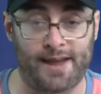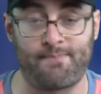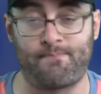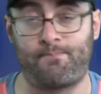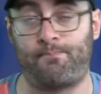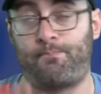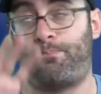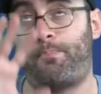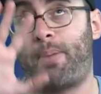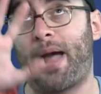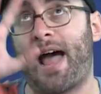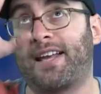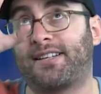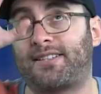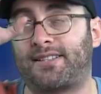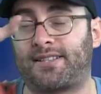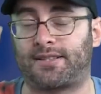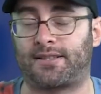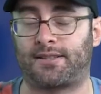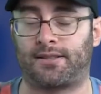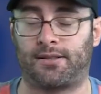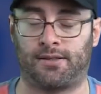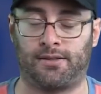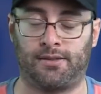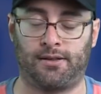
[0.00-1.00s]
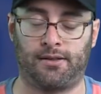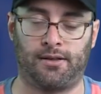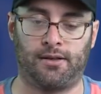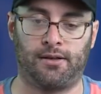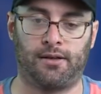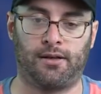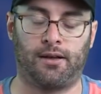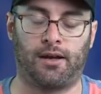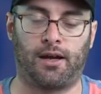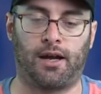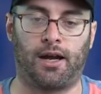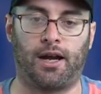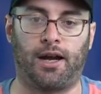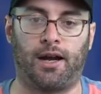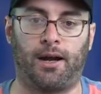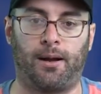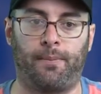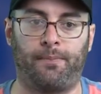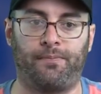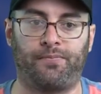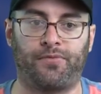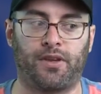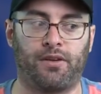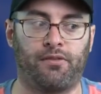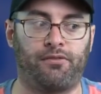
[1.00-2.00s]
and best
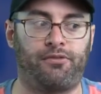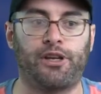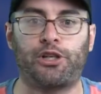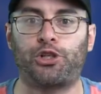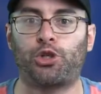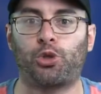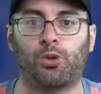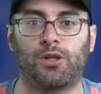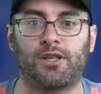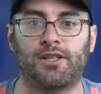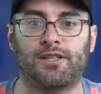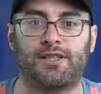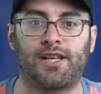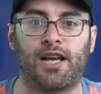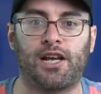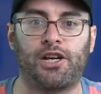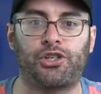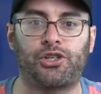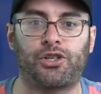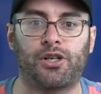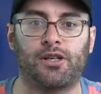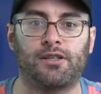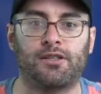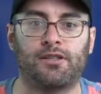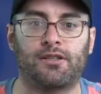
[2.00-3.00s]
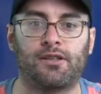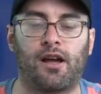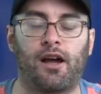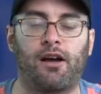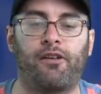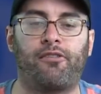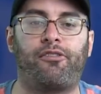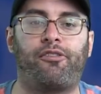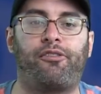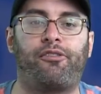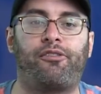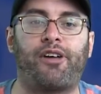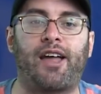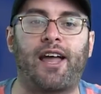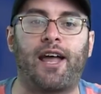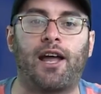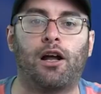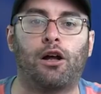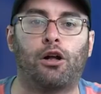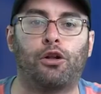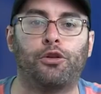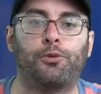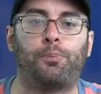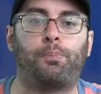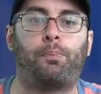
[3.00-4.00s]
visualizations of
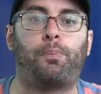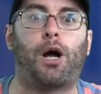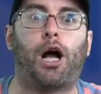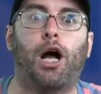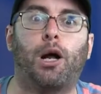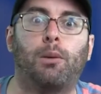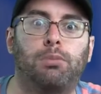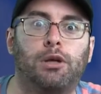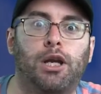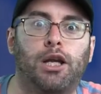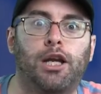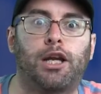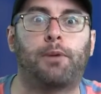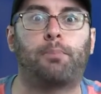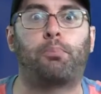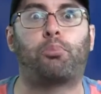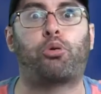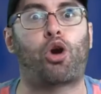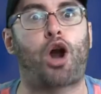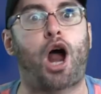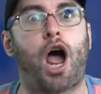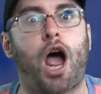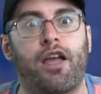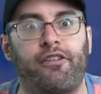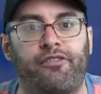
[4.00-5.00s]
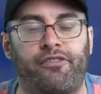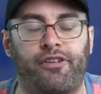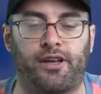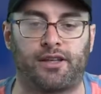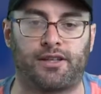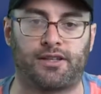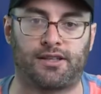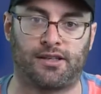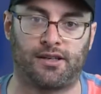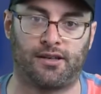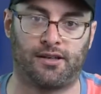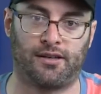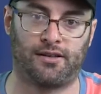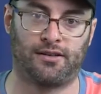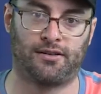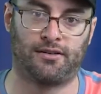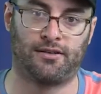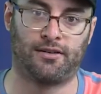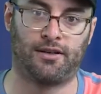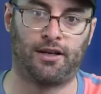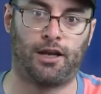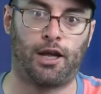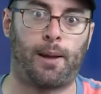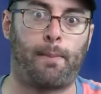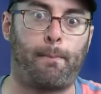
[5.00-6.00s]
failed public-private
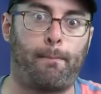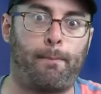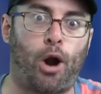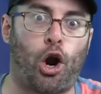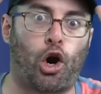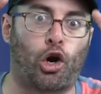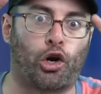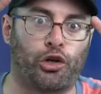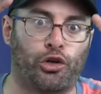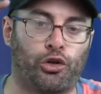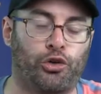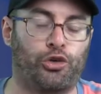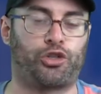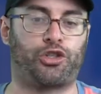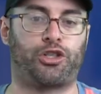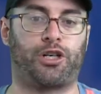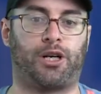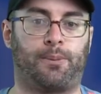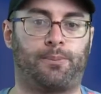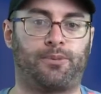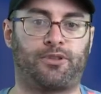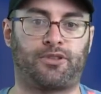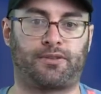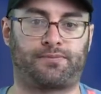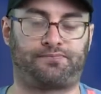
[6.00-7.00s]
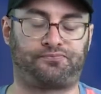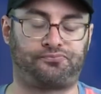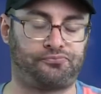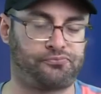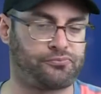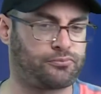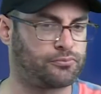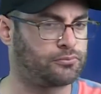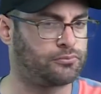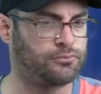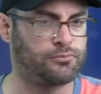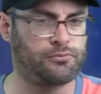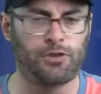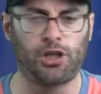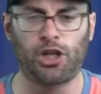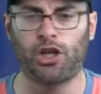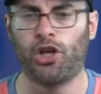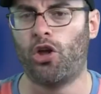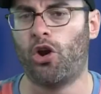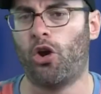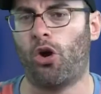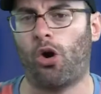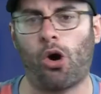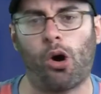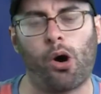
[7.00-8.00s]
partnerships.
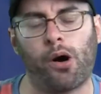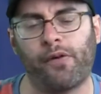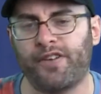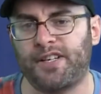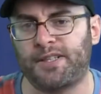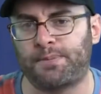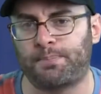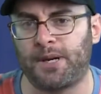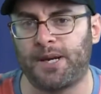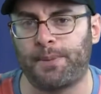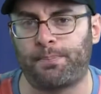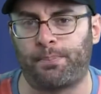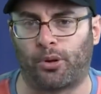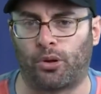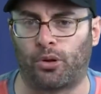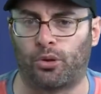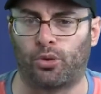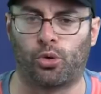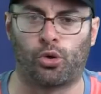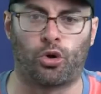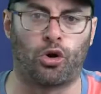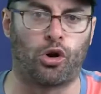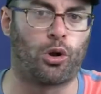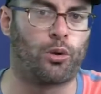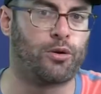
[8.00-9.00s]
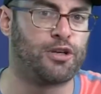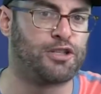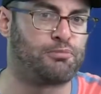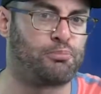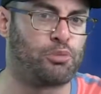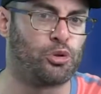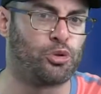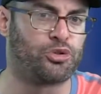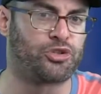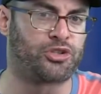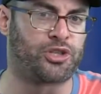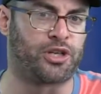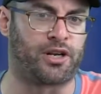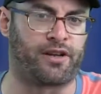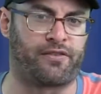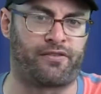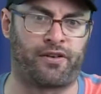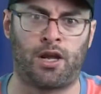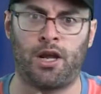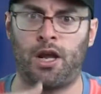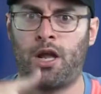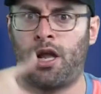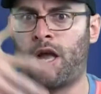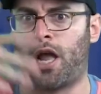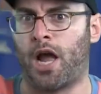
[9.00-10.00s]
You know, all these people who are always boosting of
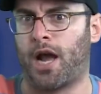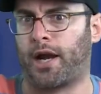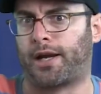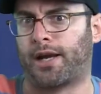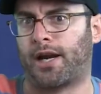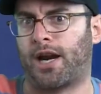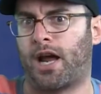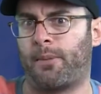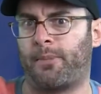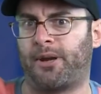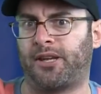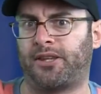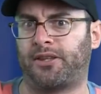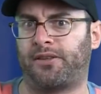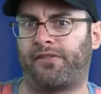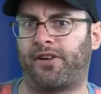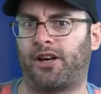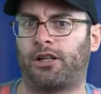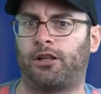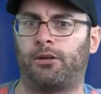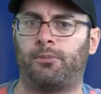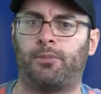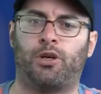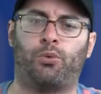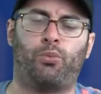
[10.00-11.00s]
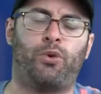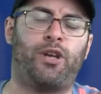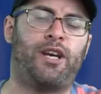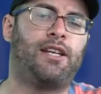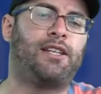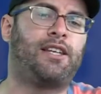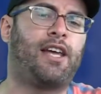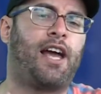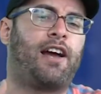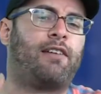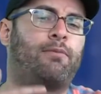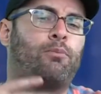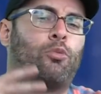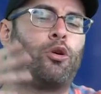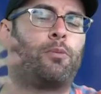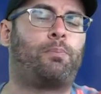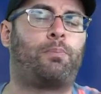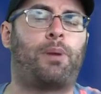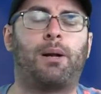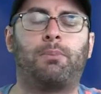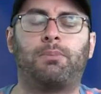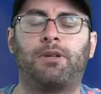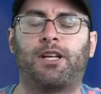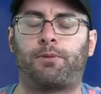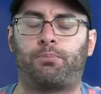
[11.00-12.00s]
economic development. We need to have more
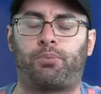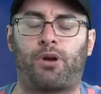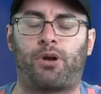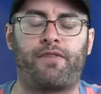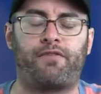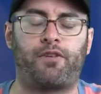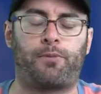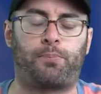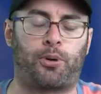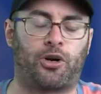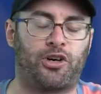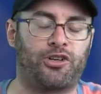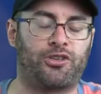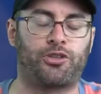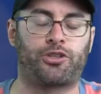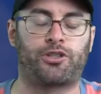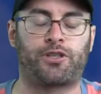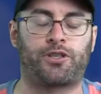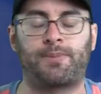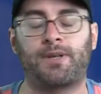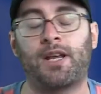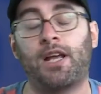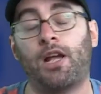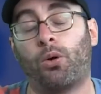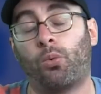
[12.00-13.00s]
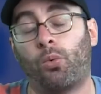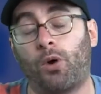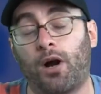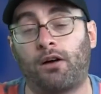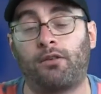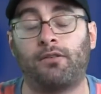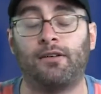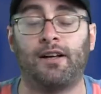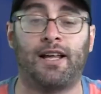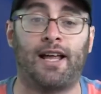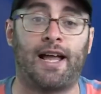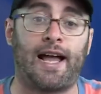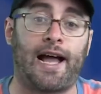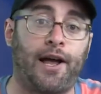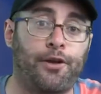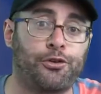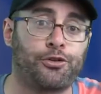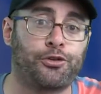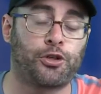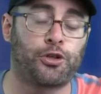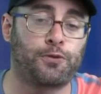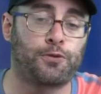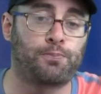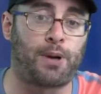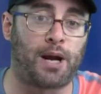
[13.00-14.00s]
public-private partnerships. Well, how's
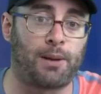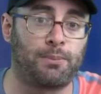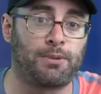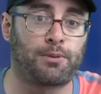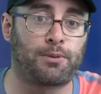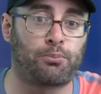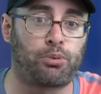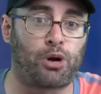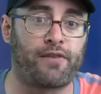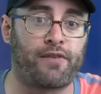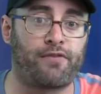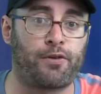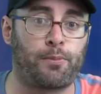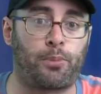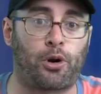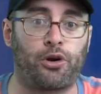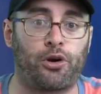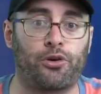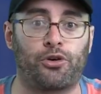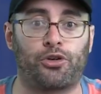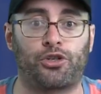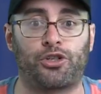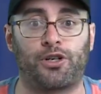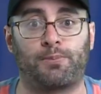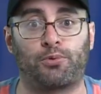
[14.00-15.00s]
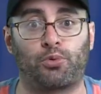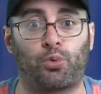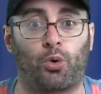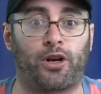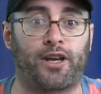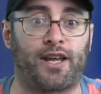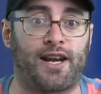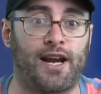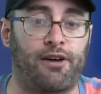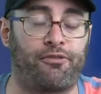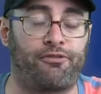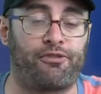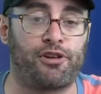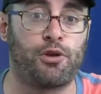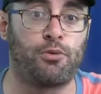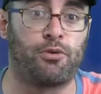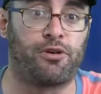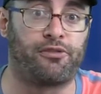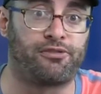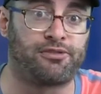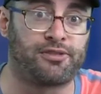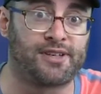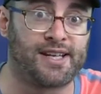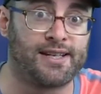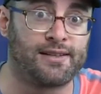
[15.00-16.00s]
those public-private partnerships working out for you in
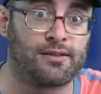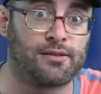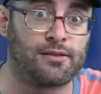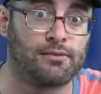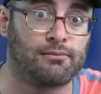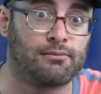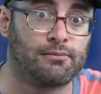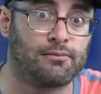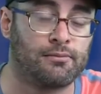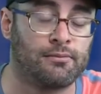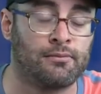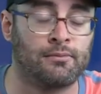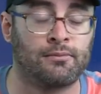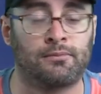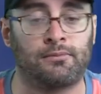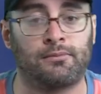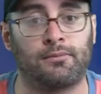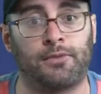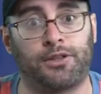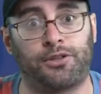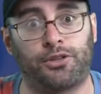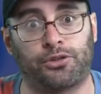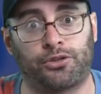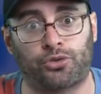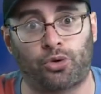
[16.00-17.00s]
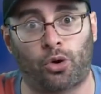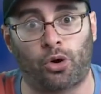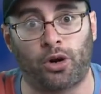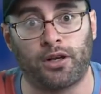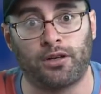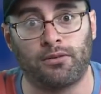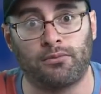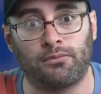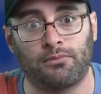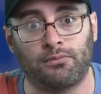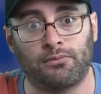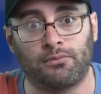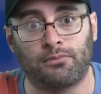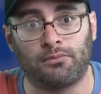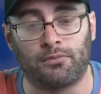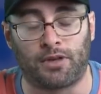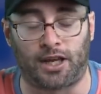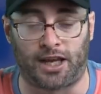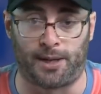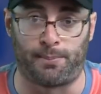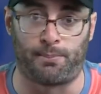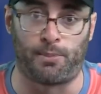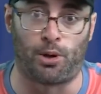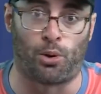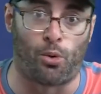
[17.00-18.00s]
Flint, in Detroit,
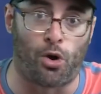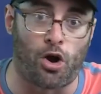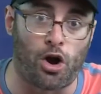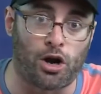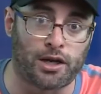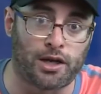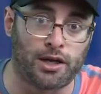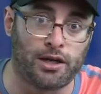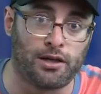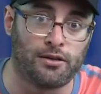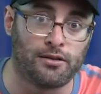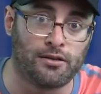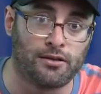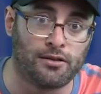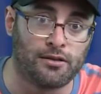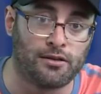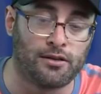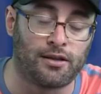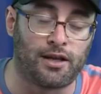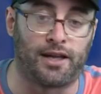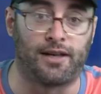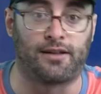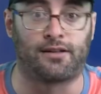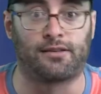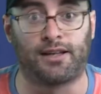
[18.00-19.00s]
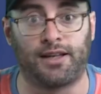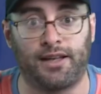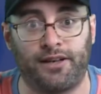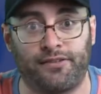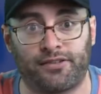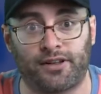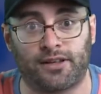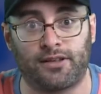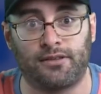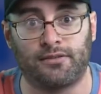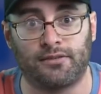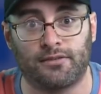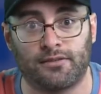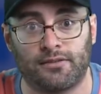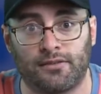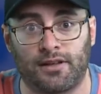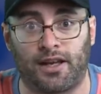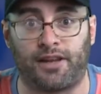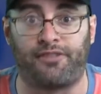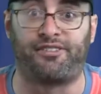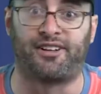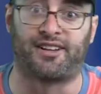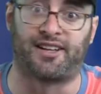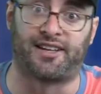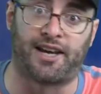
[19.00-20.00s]
in Milwaukee, in Cleveland, in
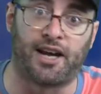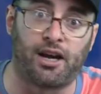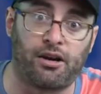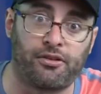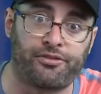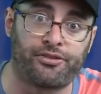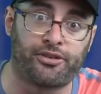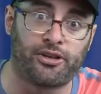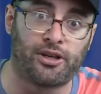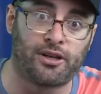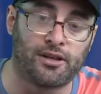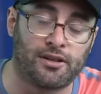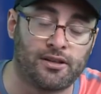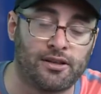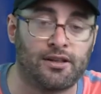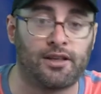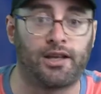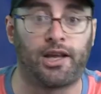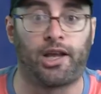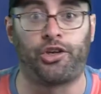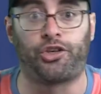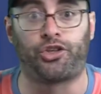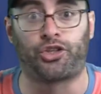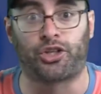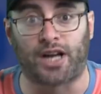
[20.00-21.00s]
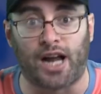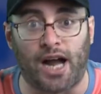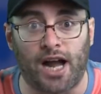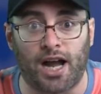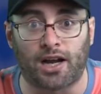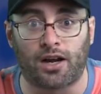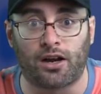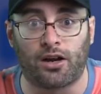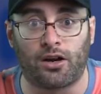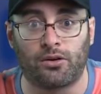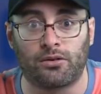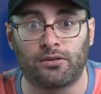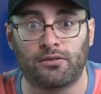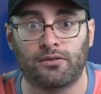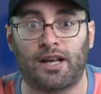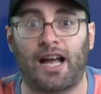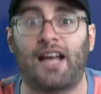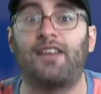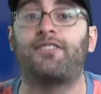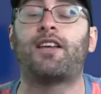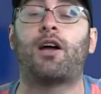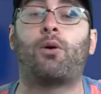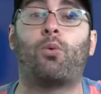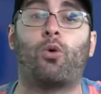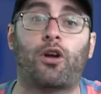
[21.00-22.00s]
Philadelphia, in Chicago?
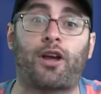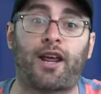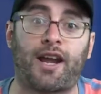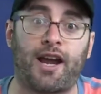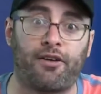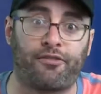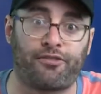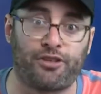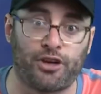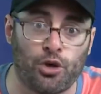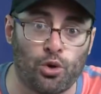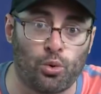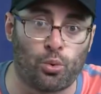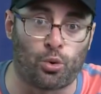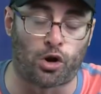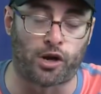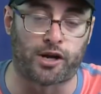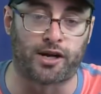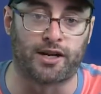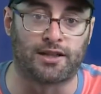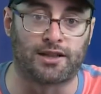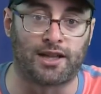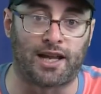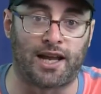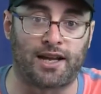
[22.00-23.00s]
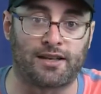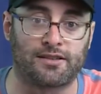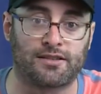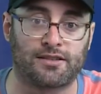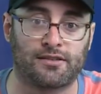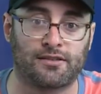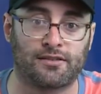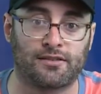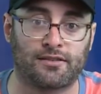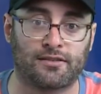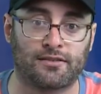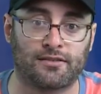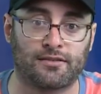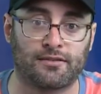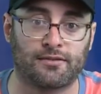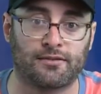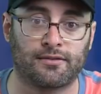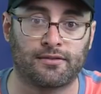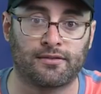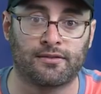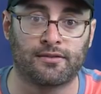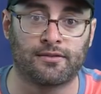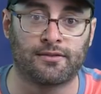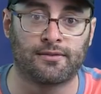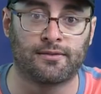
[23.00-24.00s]
How's that working out for you, working class?
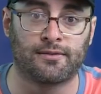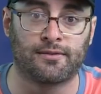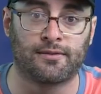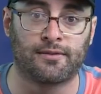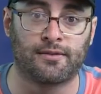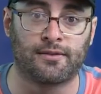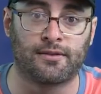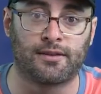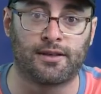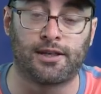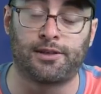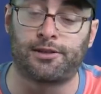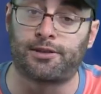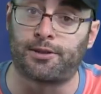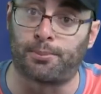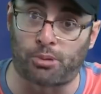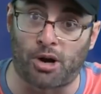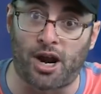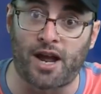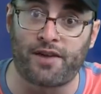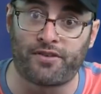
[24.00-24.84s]
Is the